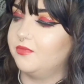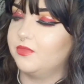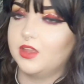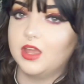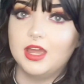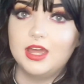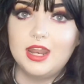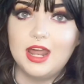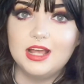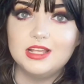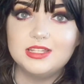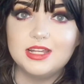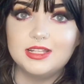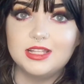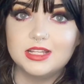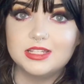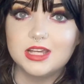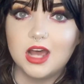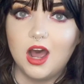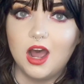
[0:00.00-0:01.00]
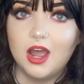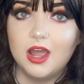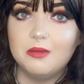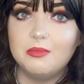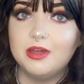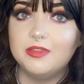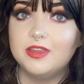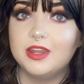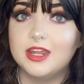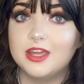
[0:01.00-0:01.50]
It has like the time
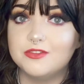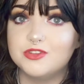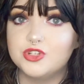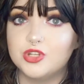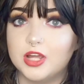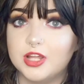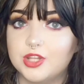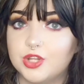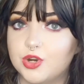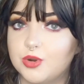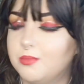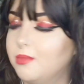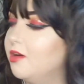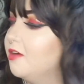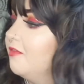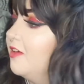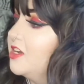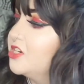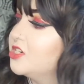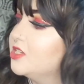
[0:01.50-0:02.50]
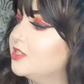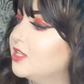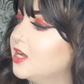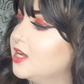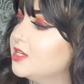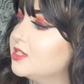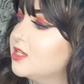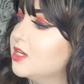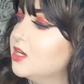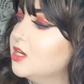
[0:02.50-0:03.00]
and then it gives you like little motivation
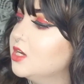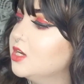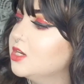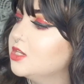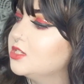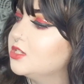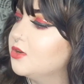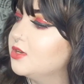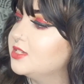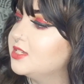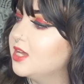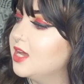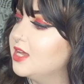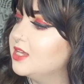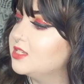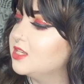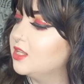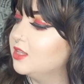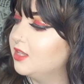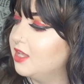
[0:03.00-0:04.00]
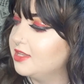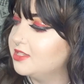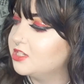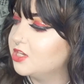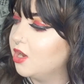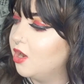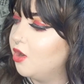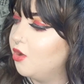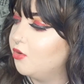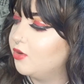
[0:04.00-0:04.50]
things. So it says, let's
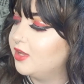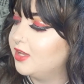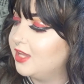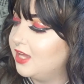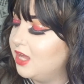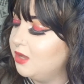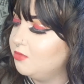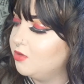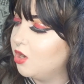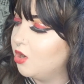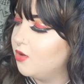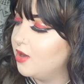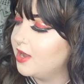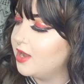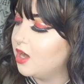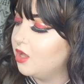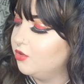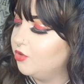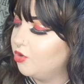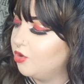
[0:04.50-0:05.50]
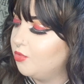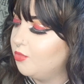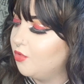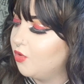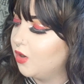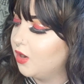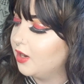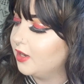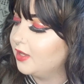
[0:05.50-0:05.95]
go, keep going, a little more,